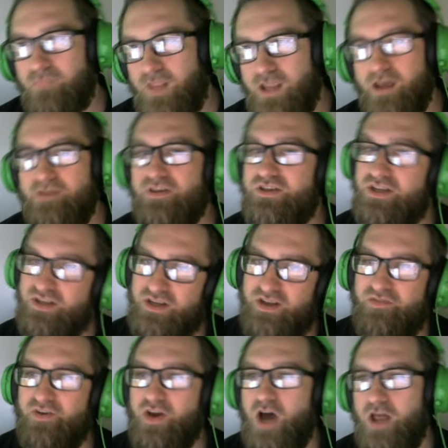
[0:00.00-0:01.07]
yeah, this is a
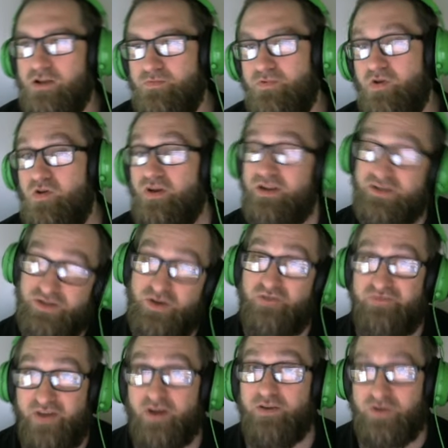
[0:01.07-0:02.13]
different color pool and it's still
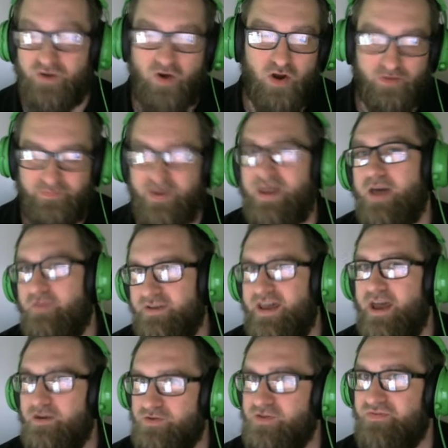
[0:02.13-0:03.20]
very strong. Being able to
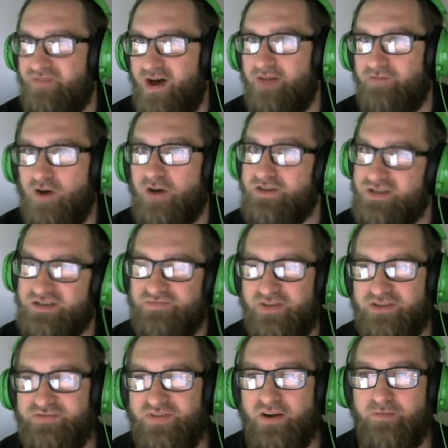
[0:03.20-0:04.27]
KO 2 5 costs is,
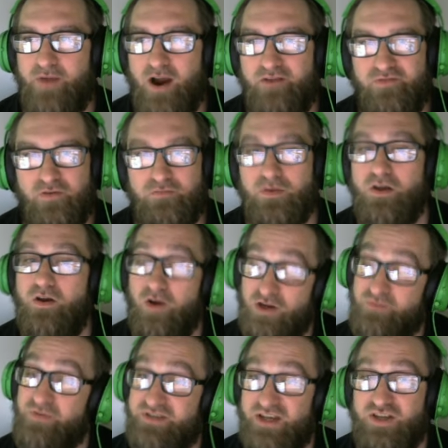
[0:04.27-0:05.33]
is very powerful, or it's
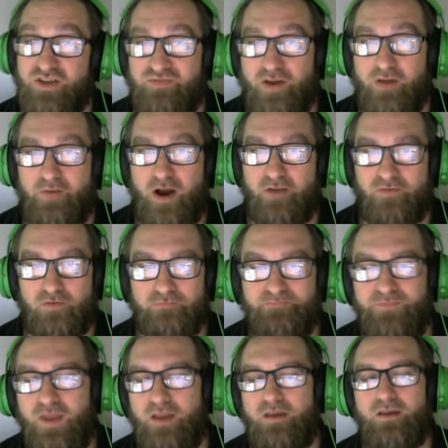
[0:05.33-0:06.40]
potentially very powerful.
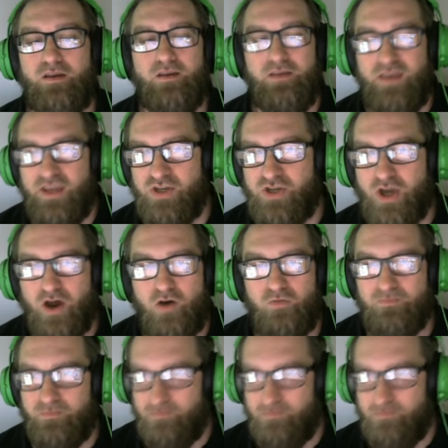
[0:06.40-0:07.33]
Isho,